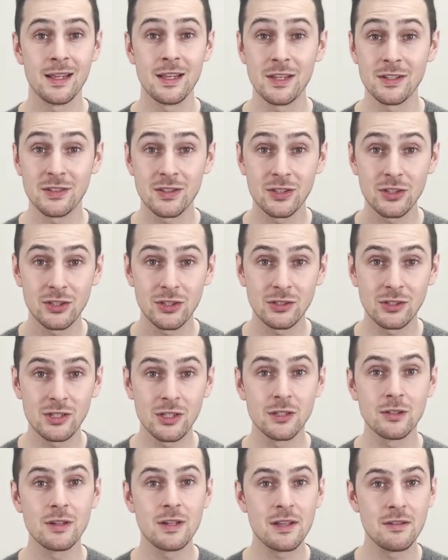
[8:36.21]
is the
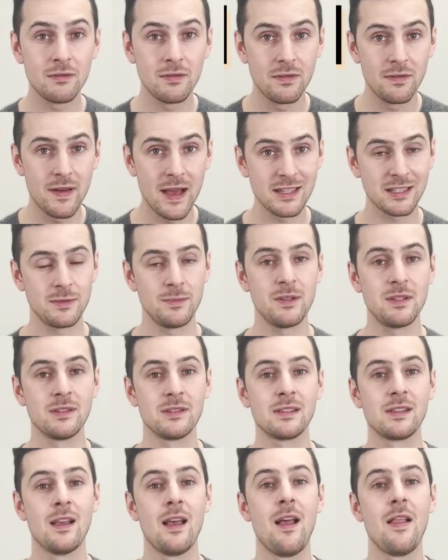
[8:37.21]
sheer
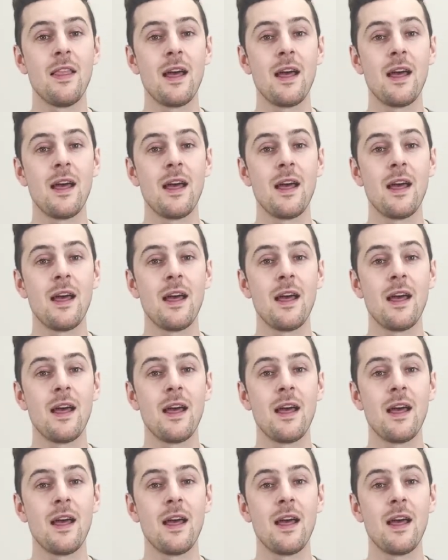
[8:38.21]
investments